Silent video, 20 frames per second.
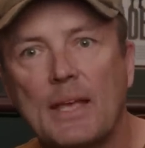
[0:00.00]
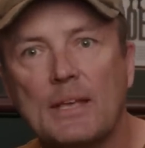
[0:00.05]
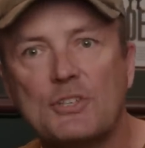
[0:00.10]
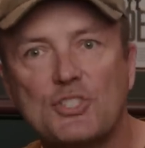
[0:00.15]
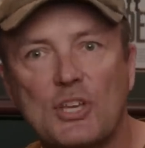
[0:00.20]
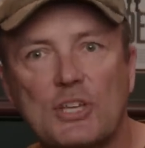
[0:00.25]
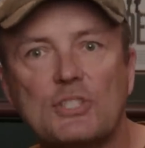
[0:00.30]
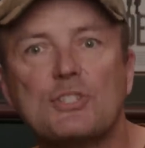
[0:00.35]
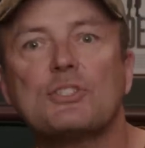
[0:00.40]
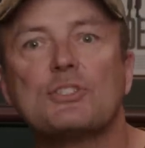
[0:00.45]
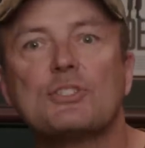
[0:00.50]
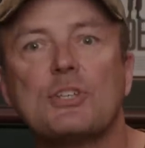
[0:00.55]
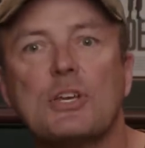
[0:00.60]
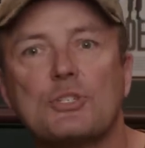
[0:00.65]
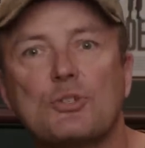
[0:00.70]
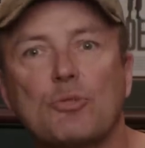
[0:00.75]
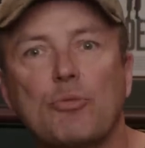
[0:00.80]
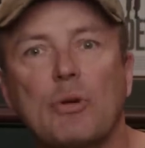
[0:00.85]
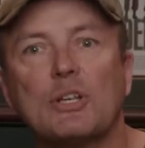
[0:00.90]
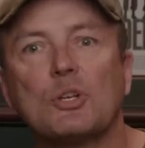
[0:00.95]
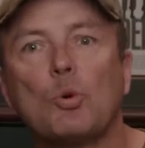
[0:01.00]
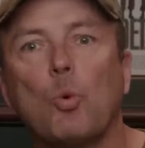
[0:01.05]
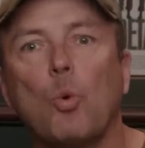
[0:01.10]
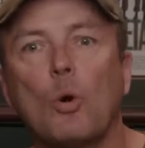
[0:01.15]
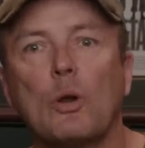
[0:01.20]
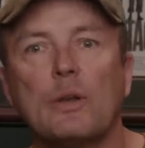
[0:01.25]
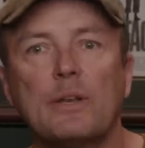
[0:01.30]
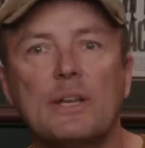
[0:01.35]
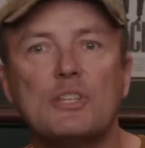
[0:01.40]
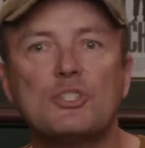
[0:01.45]
such and such grid
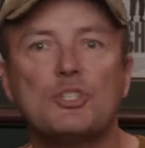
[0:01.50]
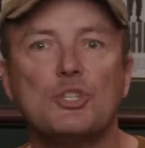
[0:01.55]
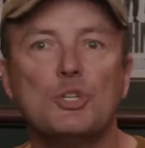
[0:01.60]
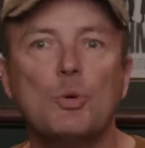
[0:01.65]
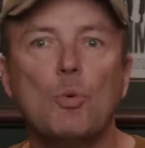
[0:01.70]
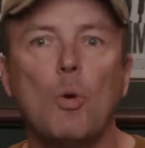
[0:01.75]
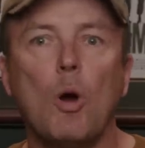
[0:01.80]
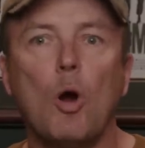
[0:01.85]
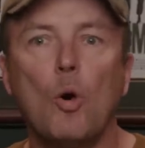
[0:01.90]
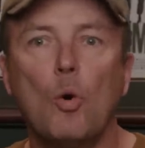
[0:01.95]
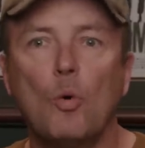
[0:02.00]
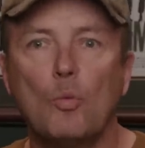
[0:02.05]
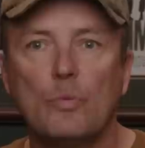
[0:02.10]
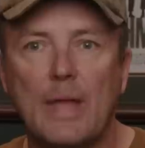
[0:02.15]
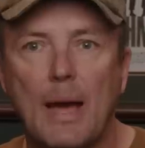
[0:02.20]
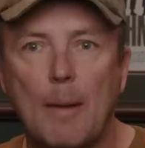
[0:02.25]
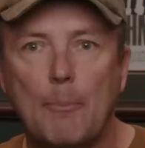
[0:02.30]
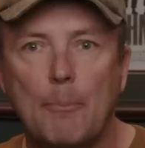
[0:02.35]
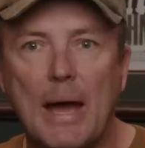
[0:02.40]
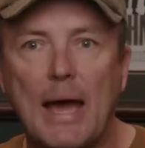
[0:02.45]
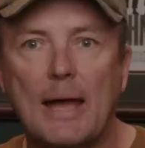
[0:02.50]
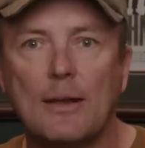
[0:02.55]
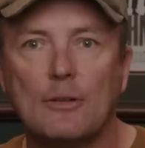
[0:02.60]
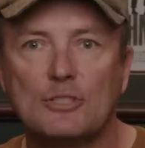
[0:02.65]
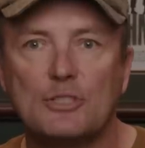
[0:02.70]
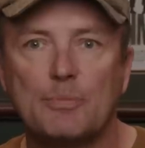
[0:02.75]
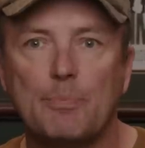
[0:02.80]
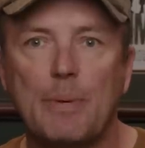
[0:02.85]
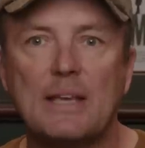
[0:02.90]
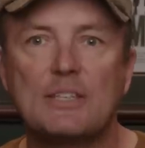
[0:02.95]
coordinates, you own that
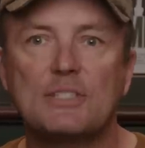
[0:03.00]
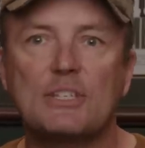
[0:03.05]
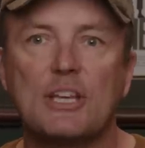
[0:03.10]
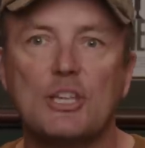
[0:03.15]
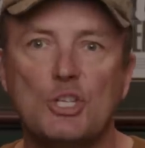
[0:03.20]
battle space,